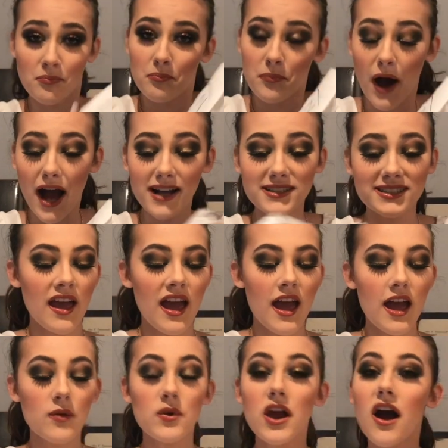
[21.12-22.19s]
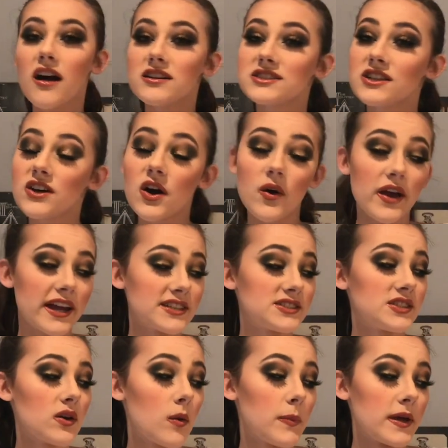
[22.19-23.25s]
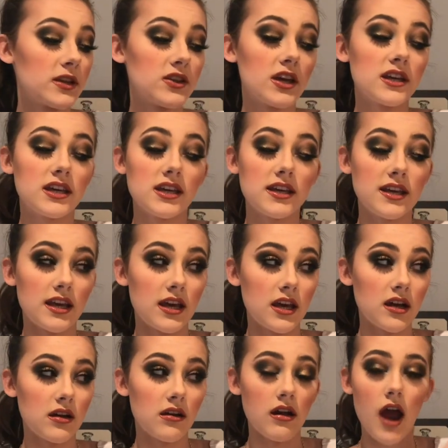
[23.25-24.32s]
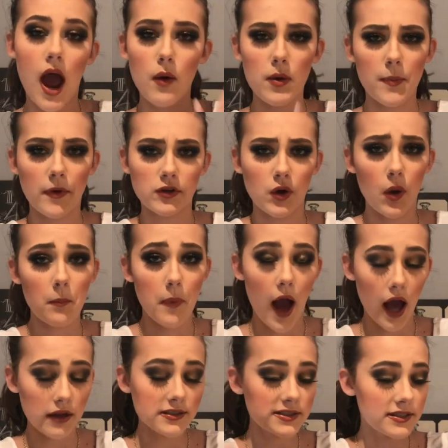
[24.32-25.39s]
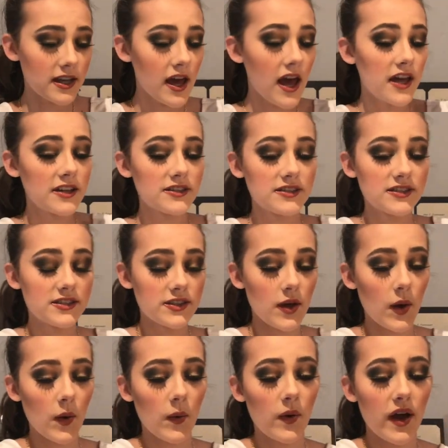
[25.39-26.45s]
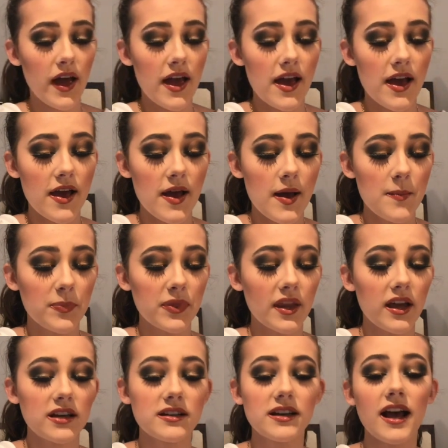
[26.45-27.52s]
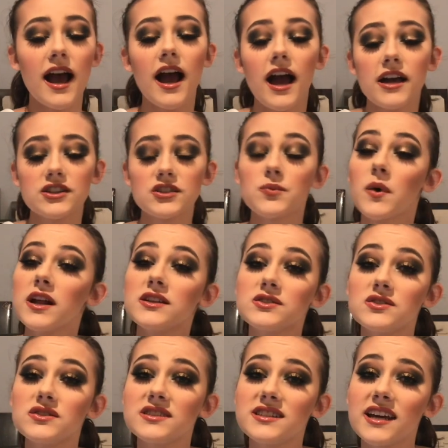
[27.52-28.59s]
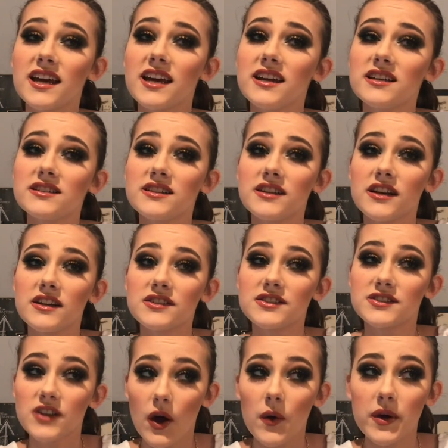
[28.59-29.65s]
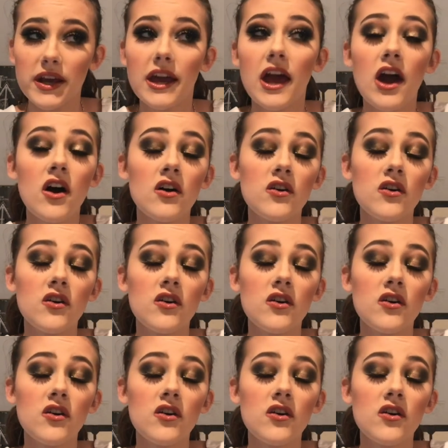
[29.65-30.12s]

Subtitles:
box, and we're also going to open the GeekGear Harry Potter box. So I just wanted to say sorry